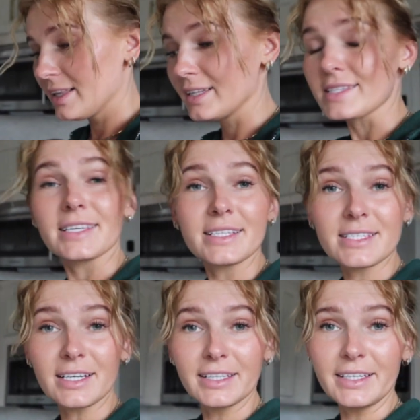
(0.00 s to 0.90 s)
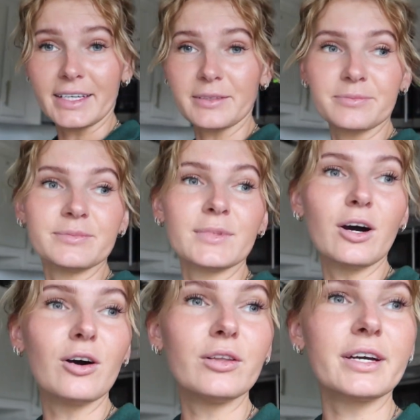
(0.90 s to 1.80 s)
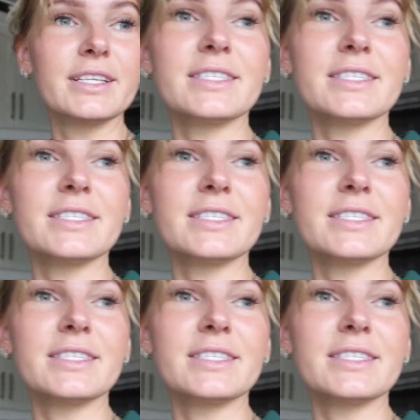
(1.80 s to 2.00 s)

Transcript: let's get to cleaning. Oh, look, it's